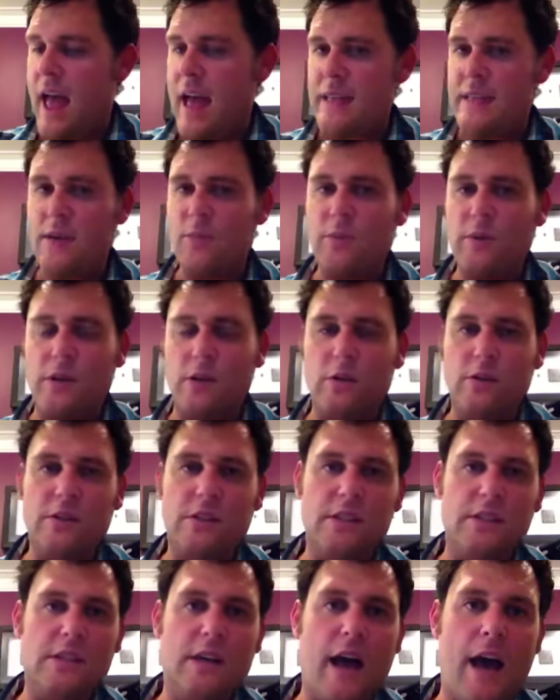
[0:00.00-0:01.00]
And then we
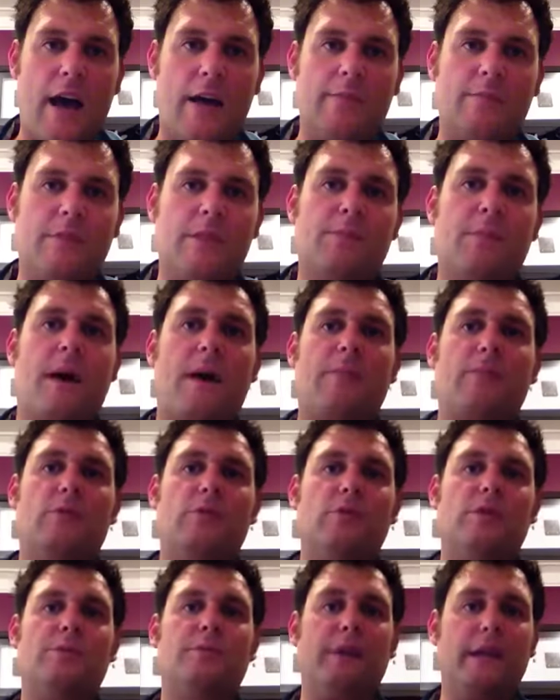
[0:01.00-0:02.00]
looked at
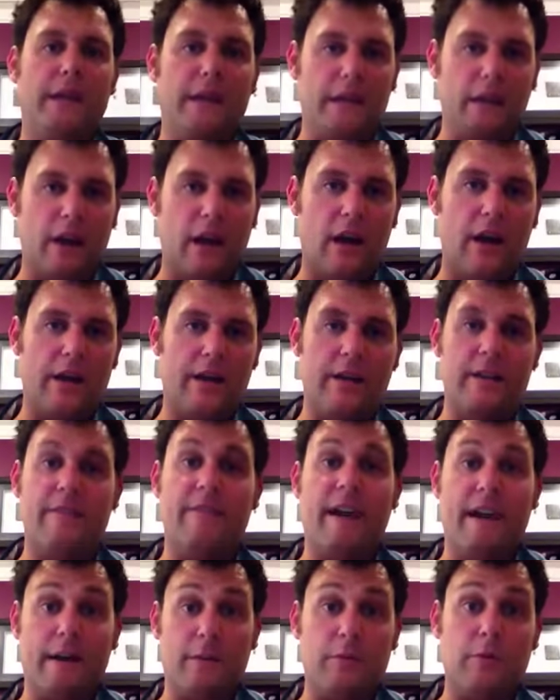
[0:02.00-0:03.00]
smartboards being an
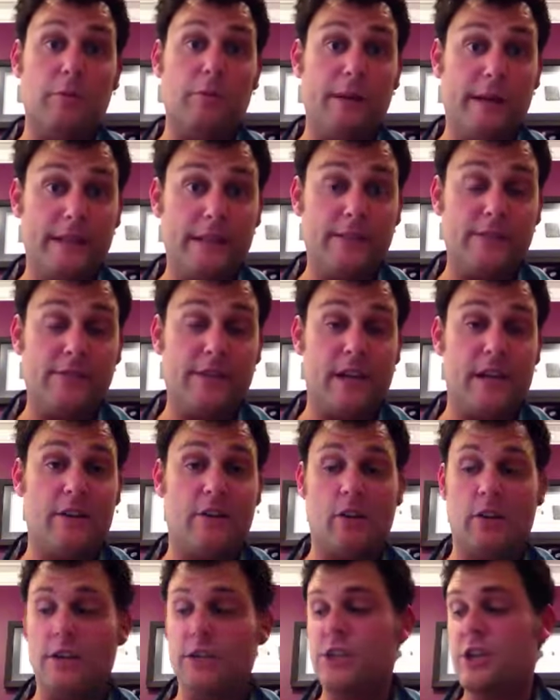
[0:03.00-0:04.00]
available piece of
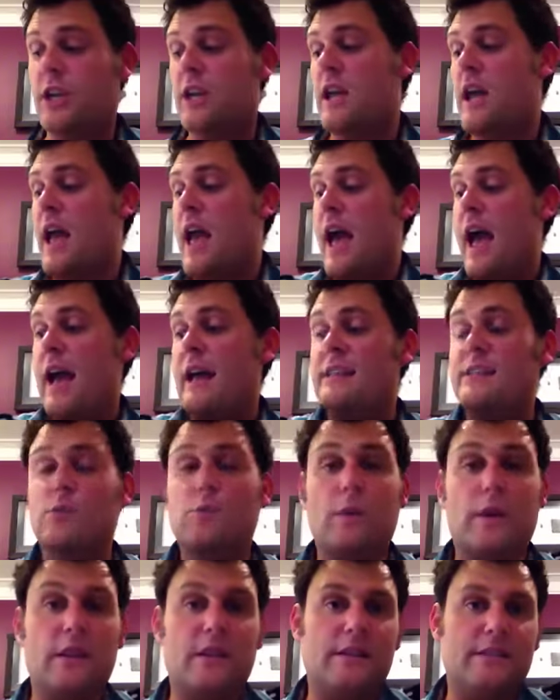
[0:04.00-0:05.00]
technology, as
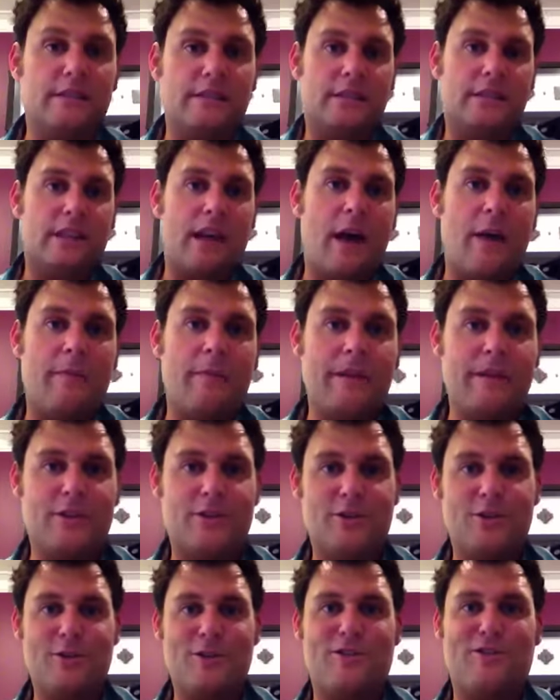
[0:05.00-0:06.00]
well as
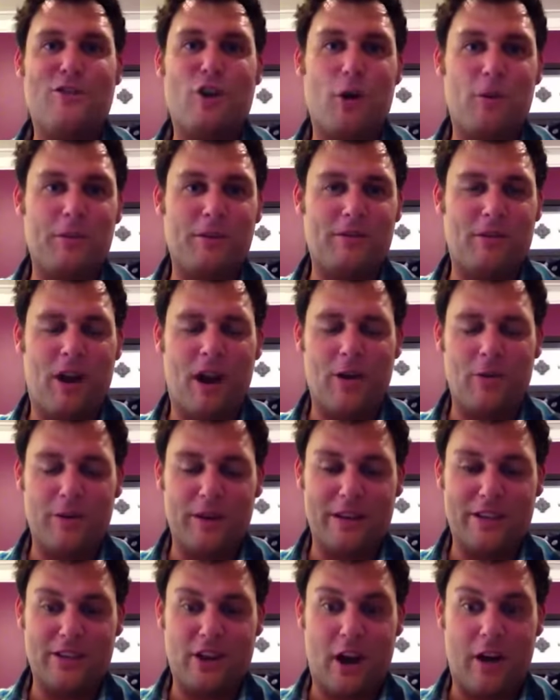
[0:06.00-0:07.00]
issues of copyright,
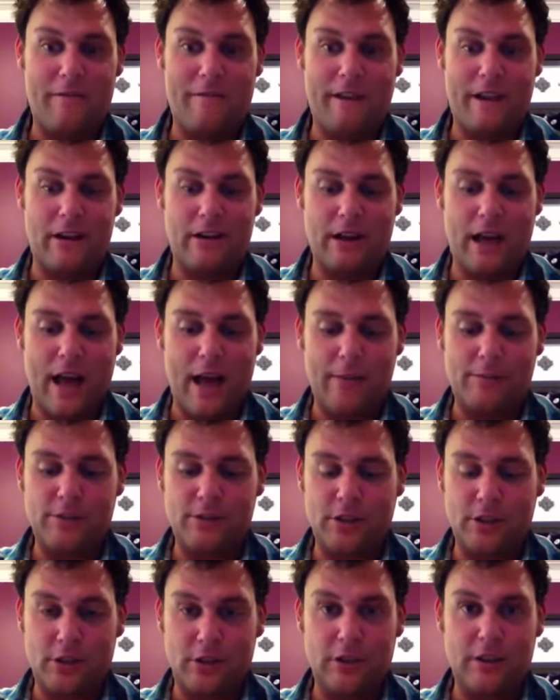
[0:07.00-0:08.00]
which I found
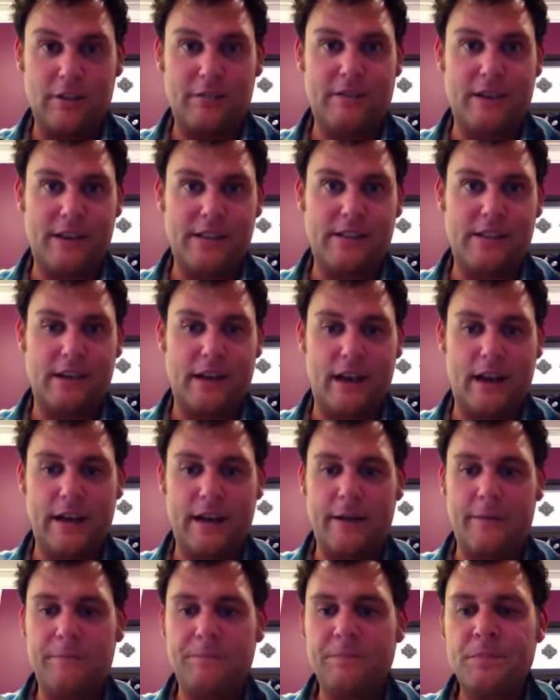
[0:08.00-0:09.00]
absolutely
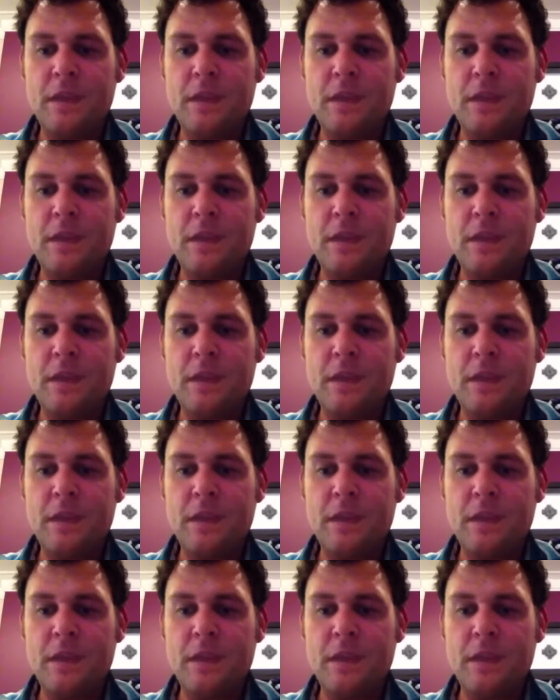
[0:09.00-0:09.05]
fascinating.